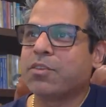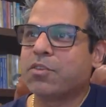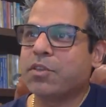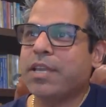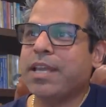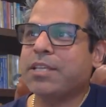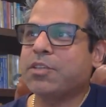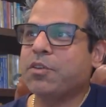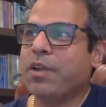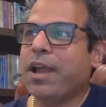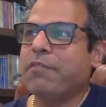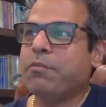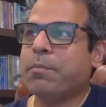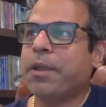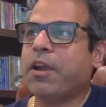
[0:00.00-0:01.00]
So yes, you
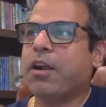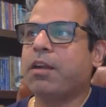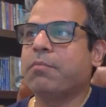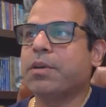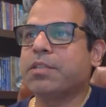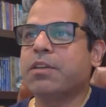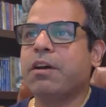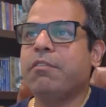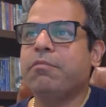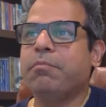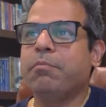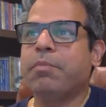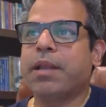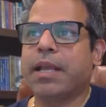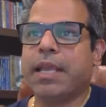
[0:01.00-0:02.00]
have to pay karmas
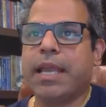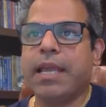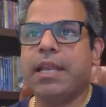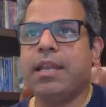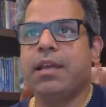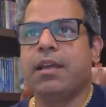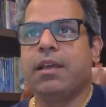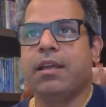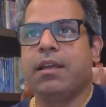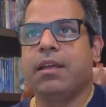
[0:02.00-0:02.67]
off, but again,